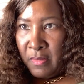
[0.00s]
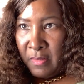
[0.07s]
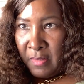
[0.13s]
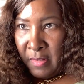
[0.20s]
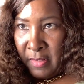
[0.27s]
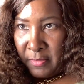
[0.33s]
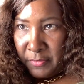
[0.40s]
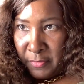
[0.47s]

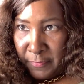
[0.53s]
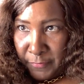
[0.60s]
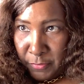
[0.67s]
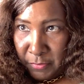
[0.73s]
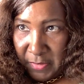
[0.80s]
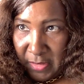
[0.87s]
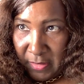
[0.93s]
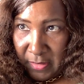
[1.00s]
I don't know if you
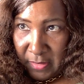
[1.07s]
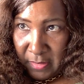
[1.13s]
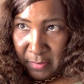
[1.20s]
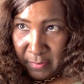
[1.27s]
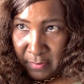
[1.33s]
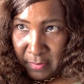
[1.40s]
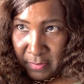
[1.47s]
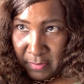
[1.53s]
can.
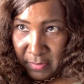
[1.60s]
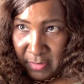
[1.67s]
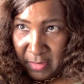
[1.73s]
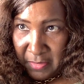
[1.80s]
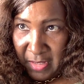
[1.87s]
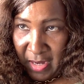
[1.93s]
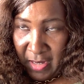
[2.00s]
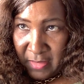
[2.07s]
They're
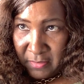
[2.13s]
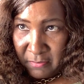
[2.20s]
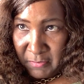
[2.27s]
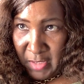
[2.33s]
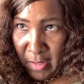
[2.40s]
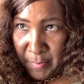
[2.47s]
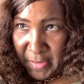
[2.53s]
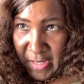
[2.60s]
not
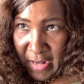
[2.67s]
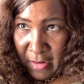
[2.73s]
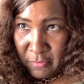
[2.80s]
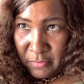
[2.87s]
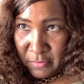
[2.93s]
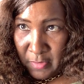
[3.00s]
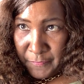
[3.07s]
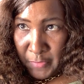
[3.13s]
coming out
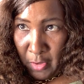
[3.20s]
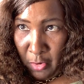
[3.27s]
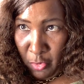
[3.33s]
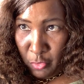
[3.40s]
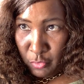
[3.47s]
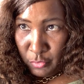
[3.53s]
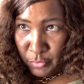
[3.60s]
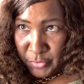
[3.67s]
of the
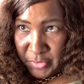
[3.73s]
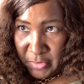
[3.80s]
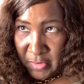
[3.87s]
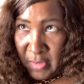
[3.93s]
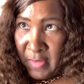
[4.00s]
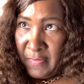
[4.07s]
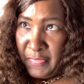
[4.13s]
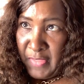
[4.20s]
holes
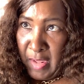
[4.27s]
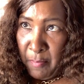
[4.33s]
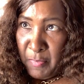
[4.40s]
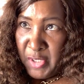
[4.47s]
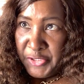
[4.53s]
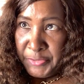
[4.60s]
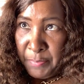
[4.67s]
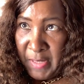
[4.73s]
that
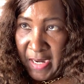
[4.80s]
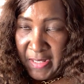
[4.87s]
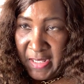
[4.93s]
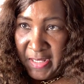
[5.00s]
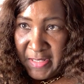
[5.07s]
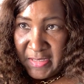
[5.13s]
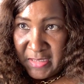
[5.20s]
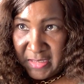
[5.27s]
much, but I
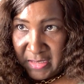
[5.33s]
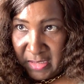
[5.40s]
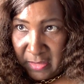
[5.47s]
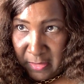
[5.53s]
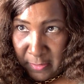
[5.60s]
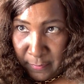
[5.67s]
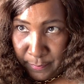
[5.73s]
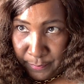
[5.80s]
can't see
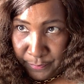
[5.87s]
them.